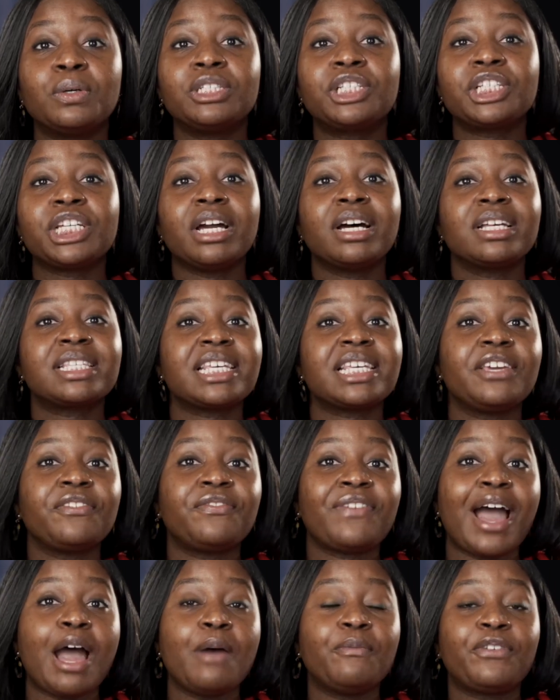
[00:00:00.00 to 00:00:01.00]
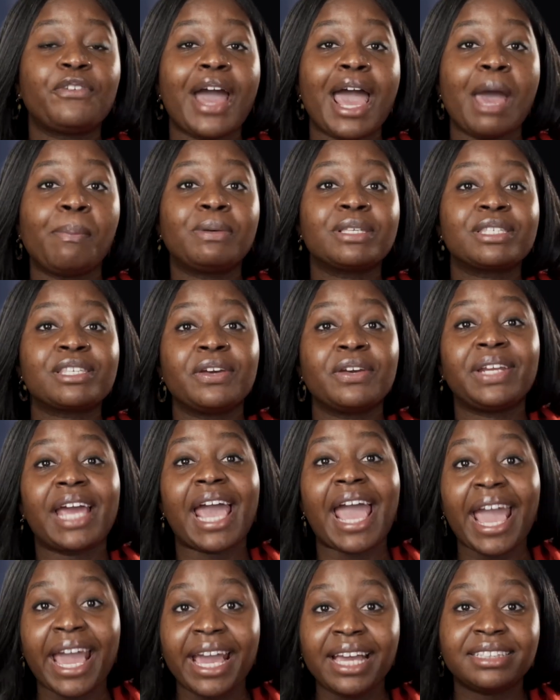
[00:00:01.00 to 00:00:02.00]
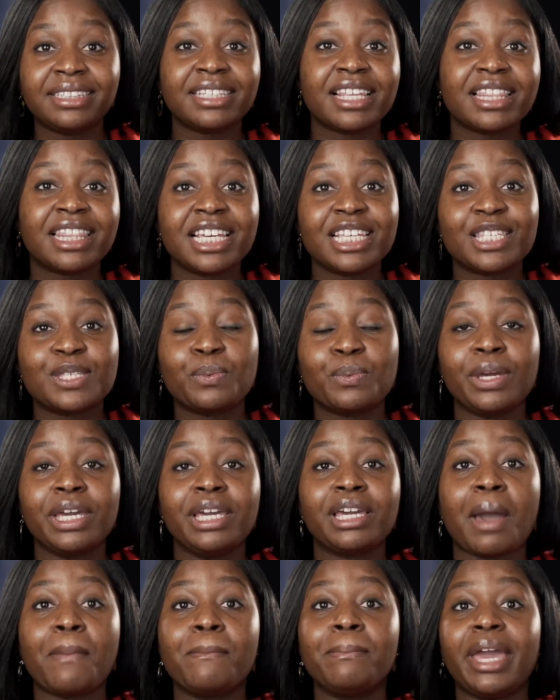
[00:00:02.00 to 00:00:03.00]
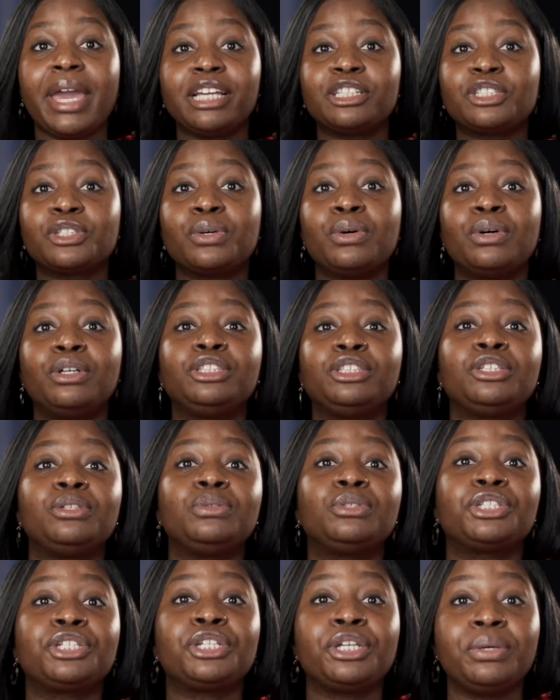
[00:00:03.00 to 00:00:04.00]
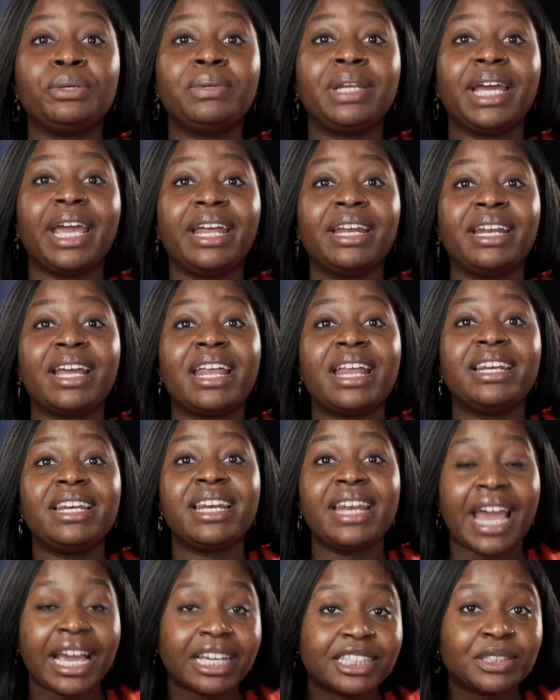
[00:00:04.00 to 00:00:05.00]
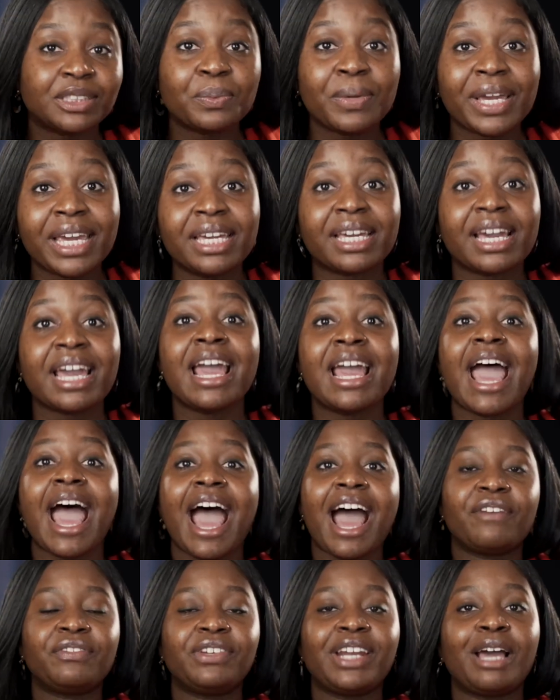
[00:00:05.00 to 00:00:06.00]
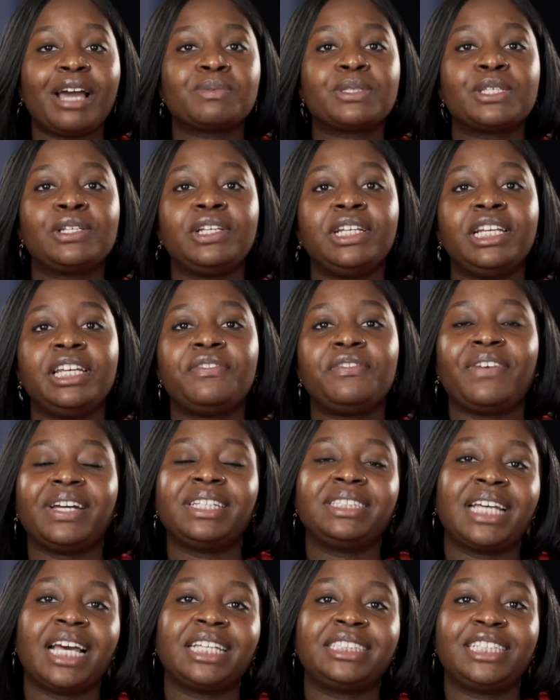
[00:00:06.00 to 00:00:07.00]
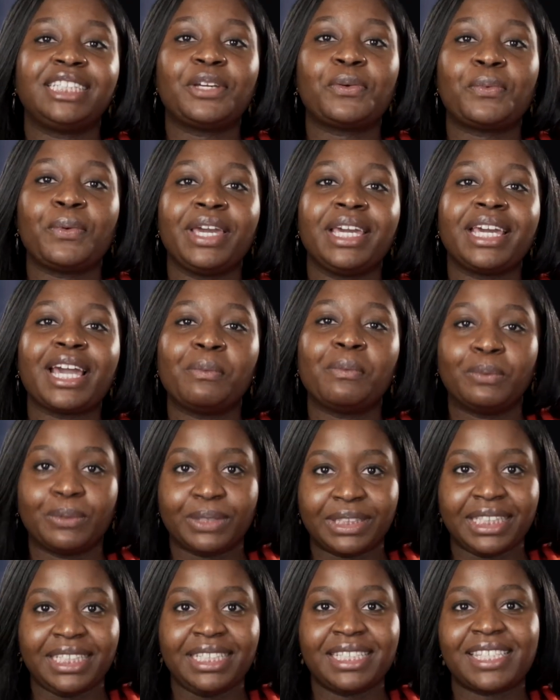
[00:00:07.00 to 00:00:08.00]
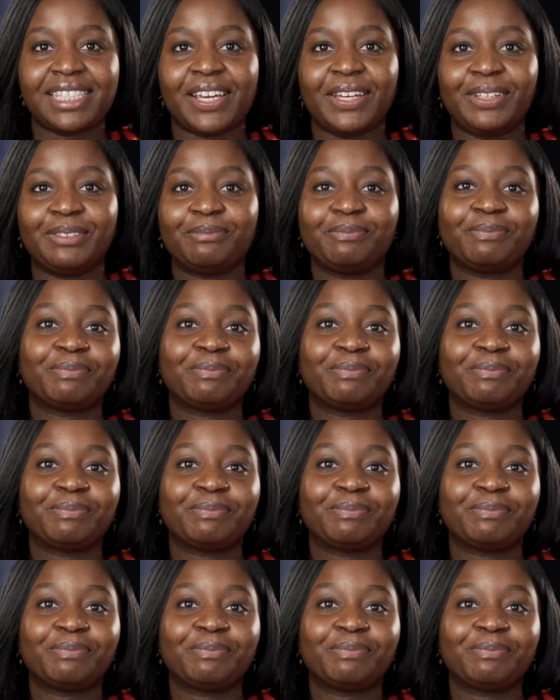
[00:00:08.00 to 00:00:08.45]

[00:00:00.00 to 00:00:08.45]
GRT fam for episode 8 this week. Make sure you tune in next week. Have an absolutely fantastic week and we'll see you soon.